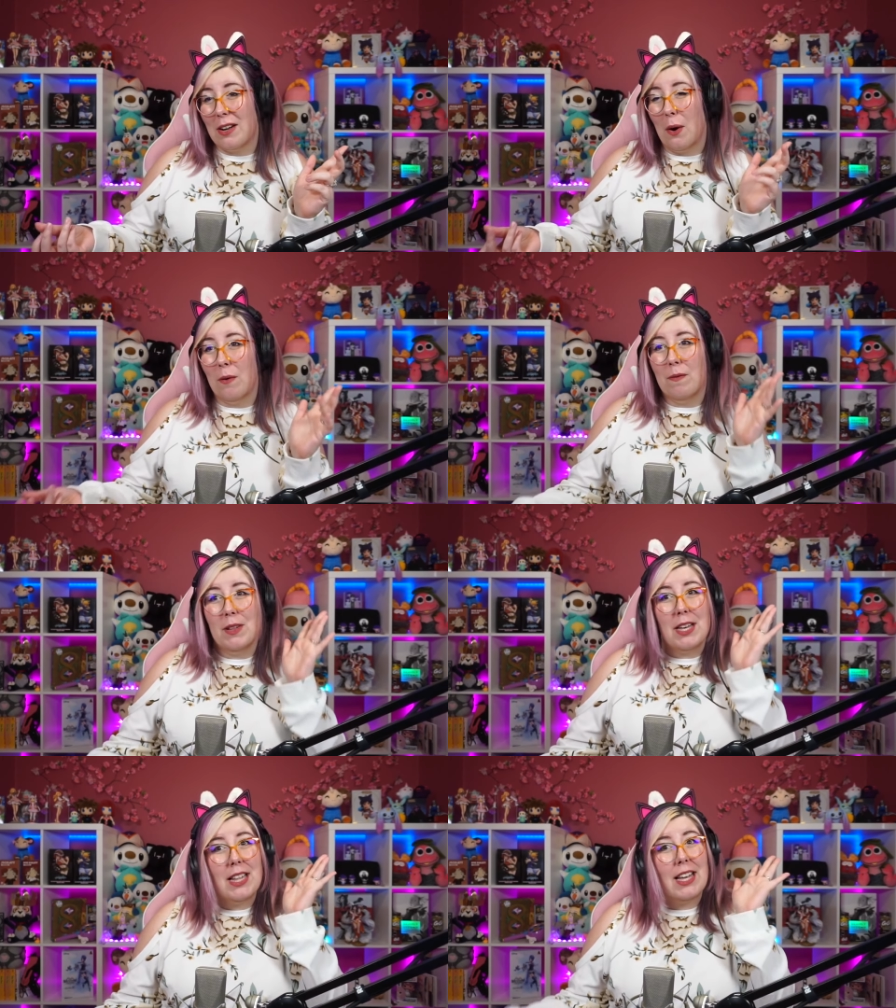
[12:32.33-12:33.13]

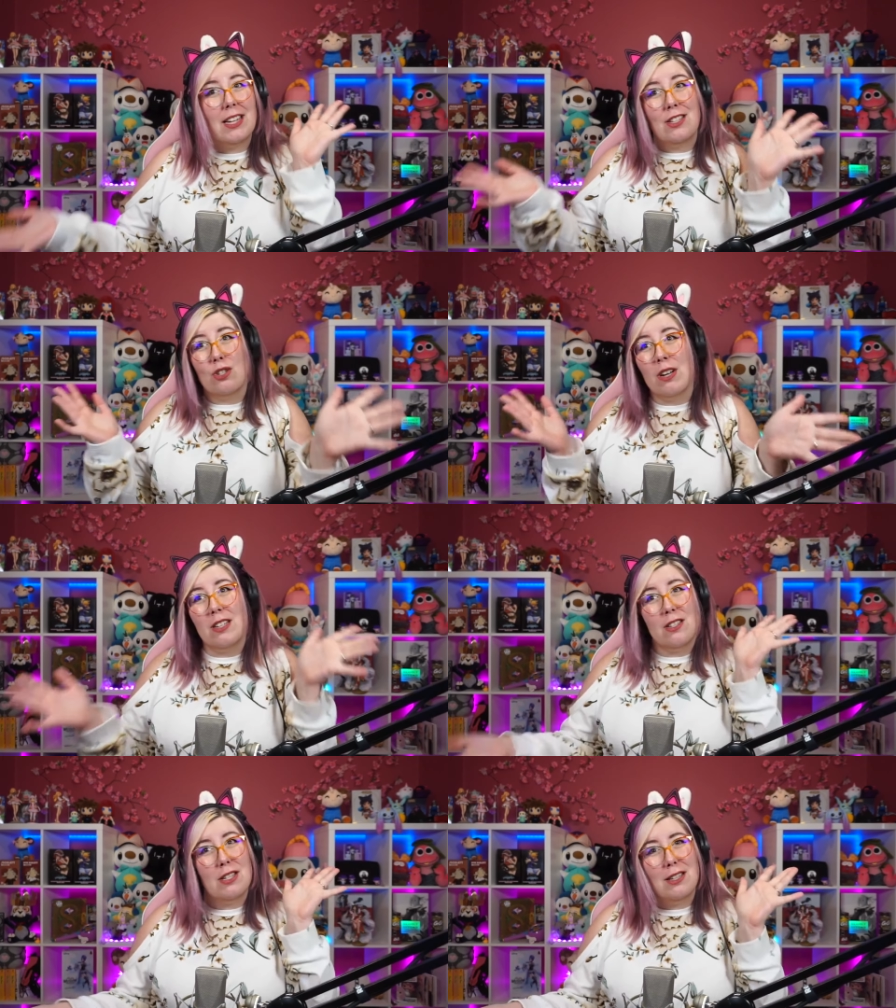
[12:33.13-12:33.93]
Hopefully that gets
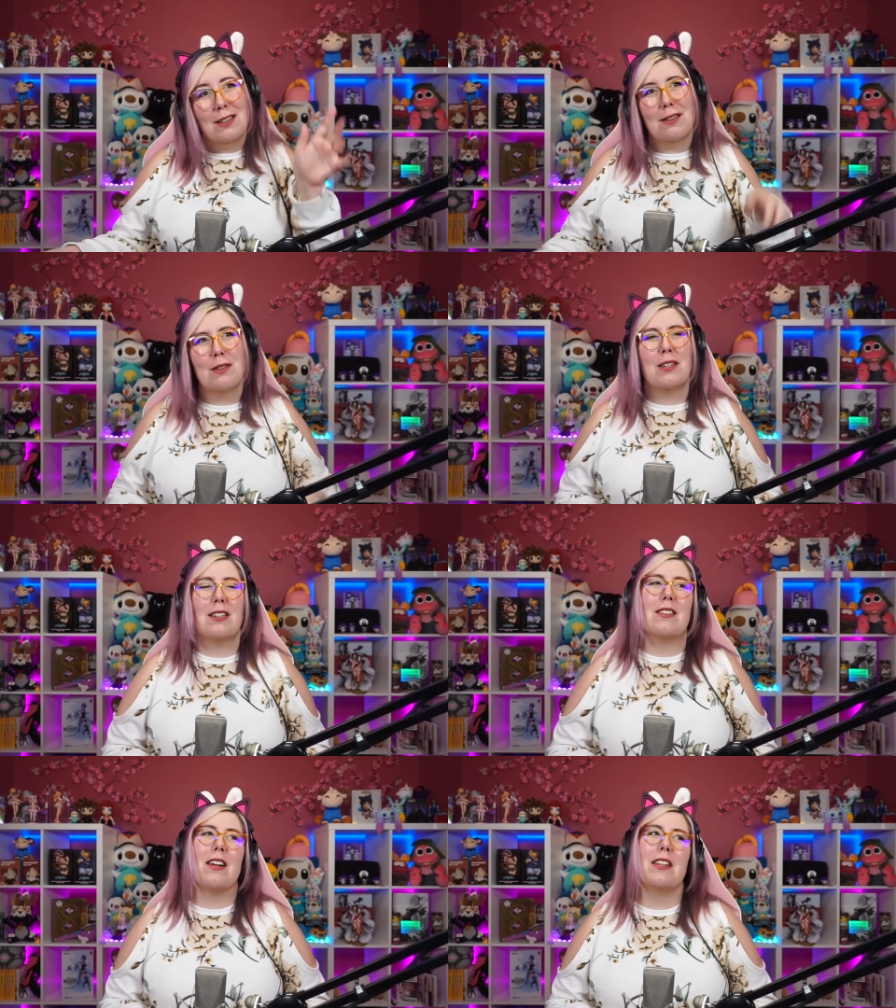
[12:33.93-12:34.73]
addressed soon,
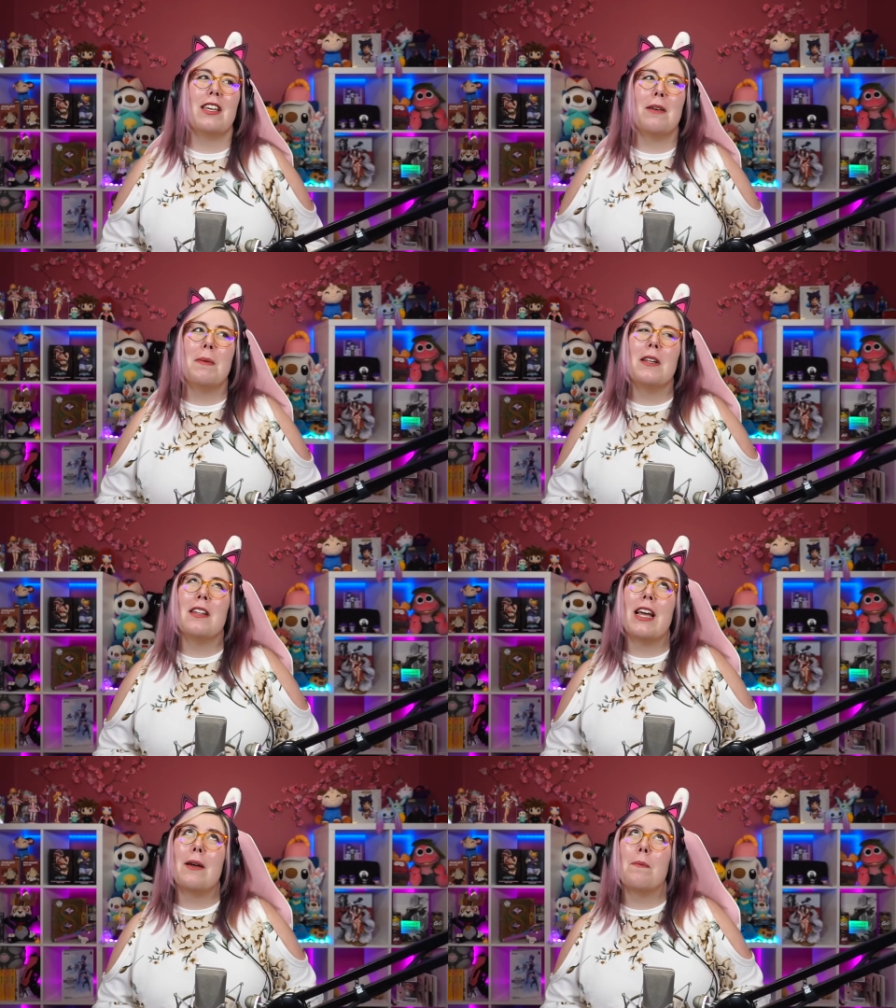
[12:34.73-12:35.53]
because Ollie could be in,
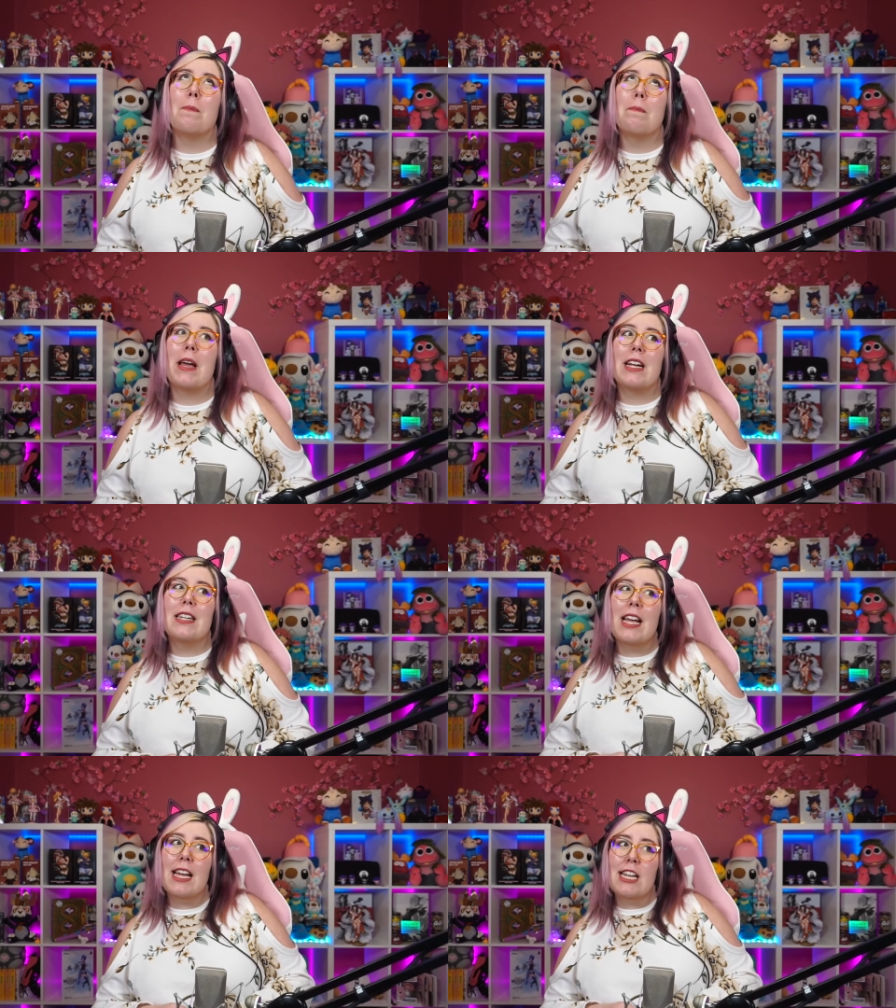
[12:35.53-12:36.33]
like, mega
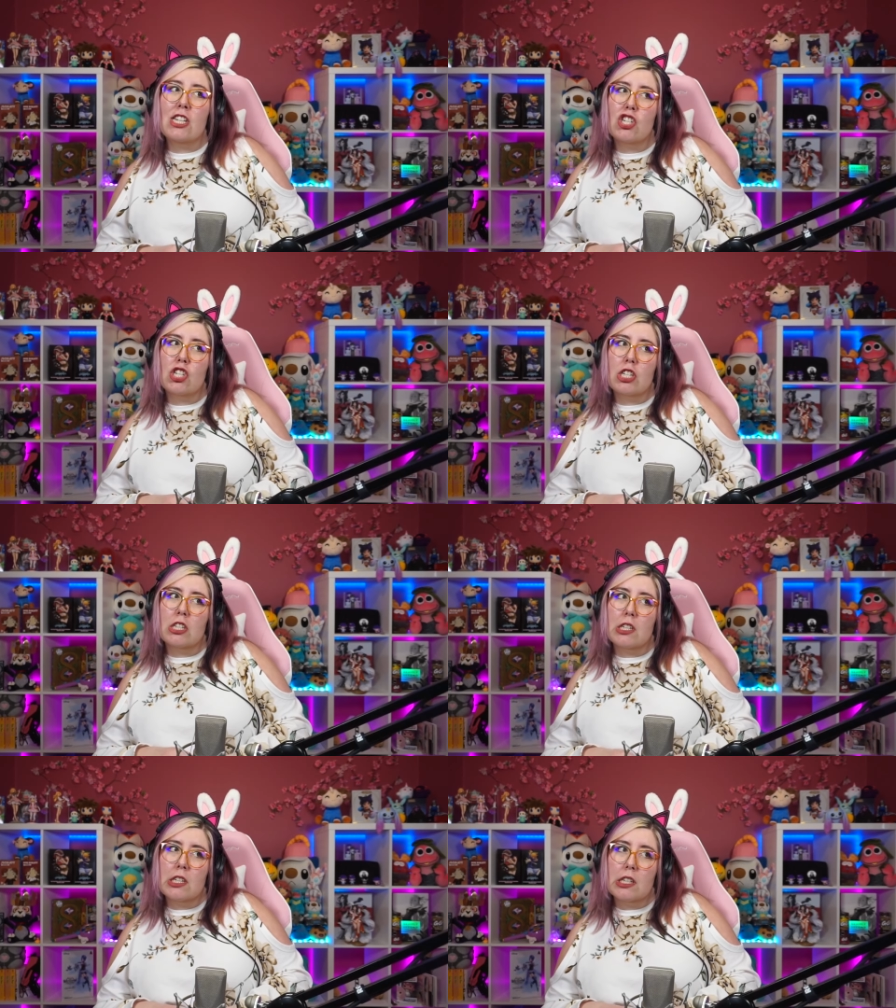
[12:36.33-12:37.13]

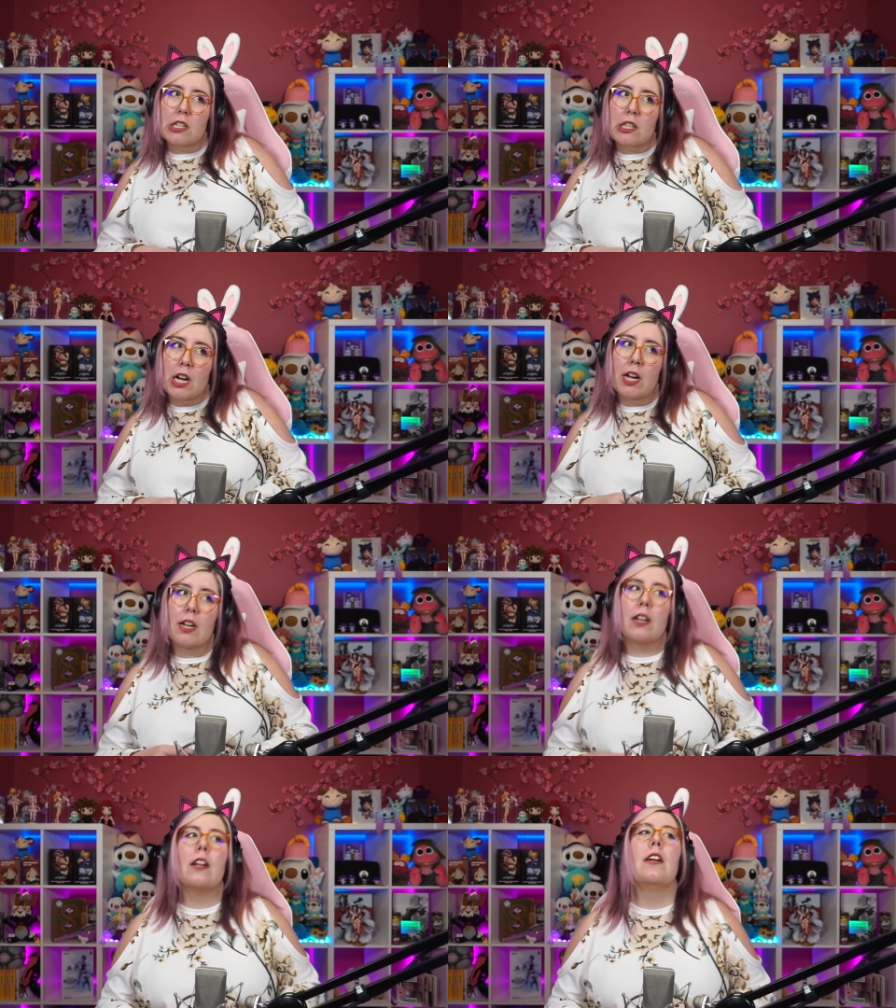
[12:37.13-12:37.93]
danger.
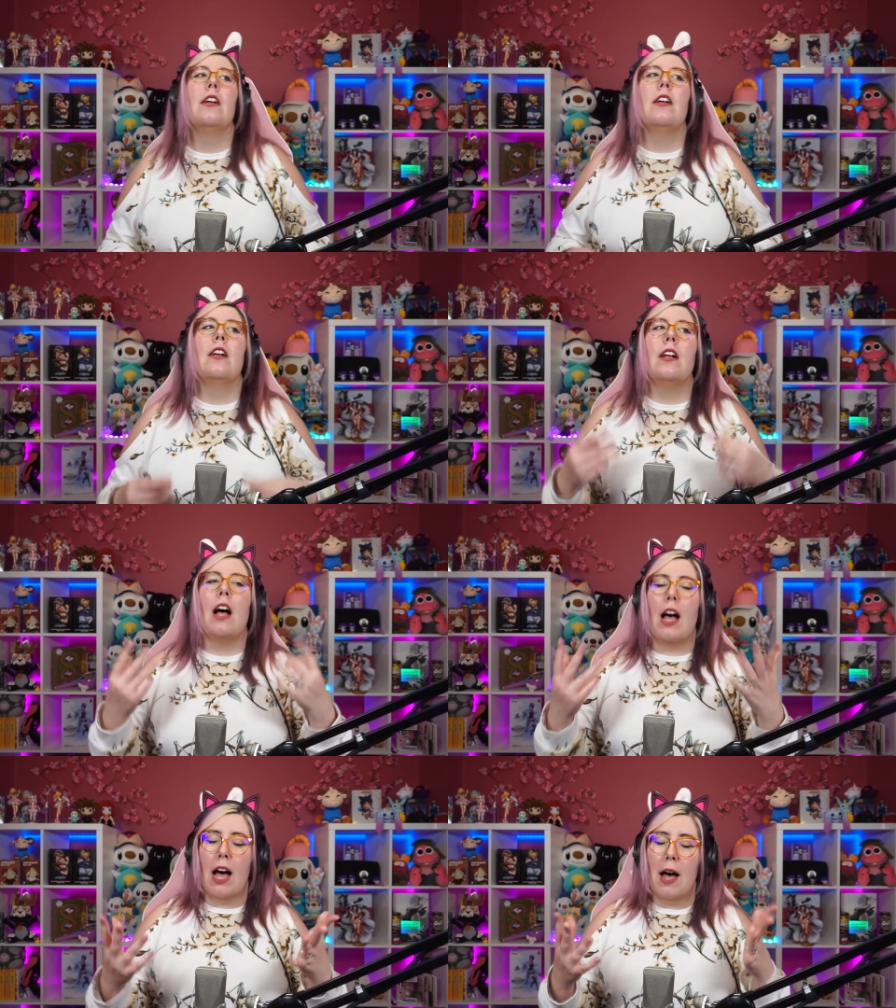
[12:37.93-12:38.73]

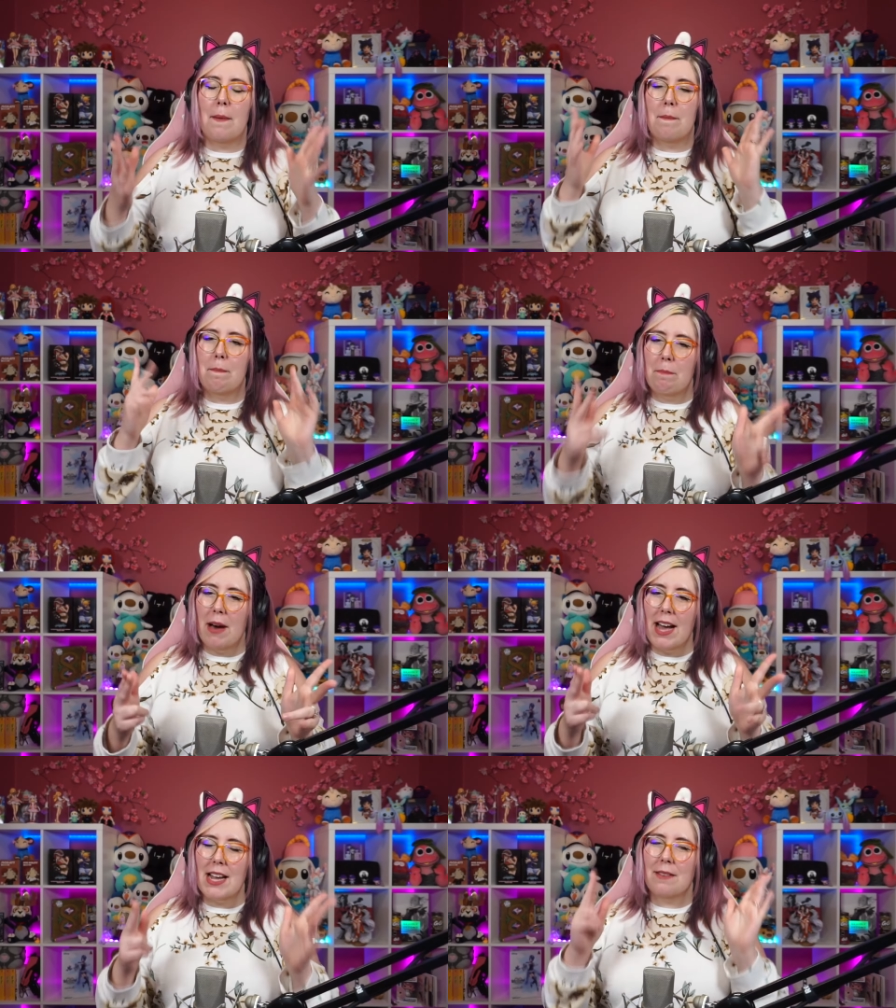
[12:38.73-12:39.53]
Um,
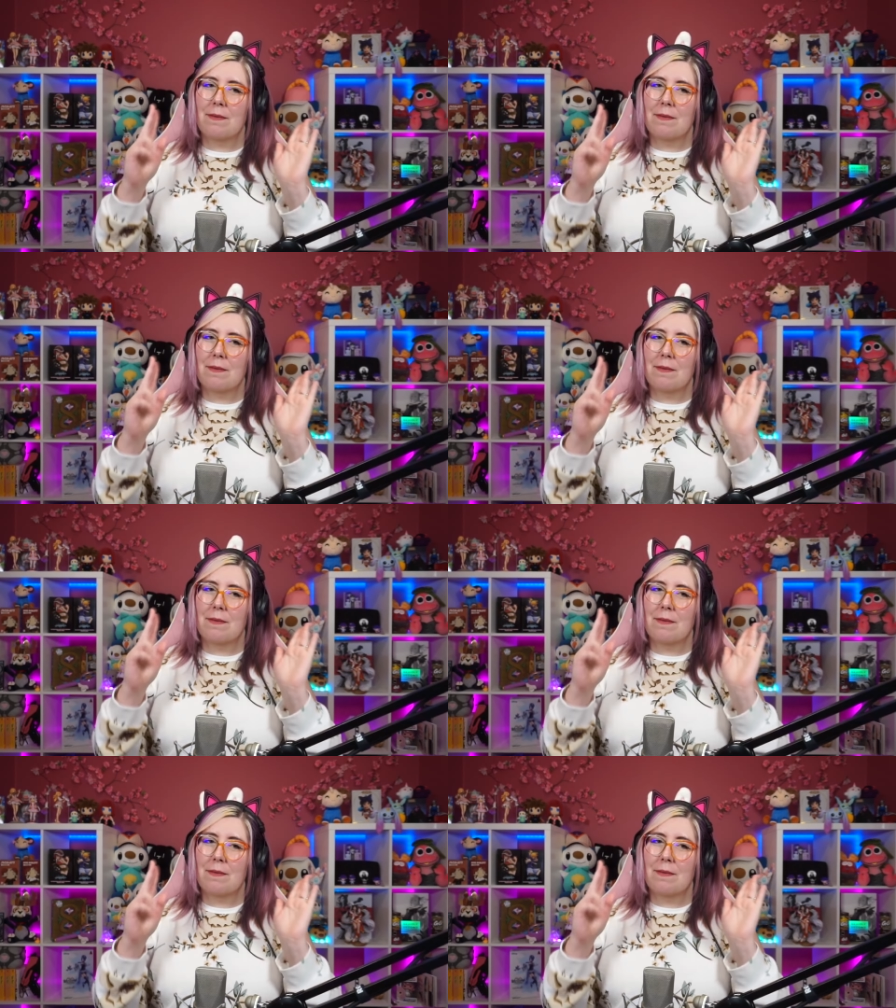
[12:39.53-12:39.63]
but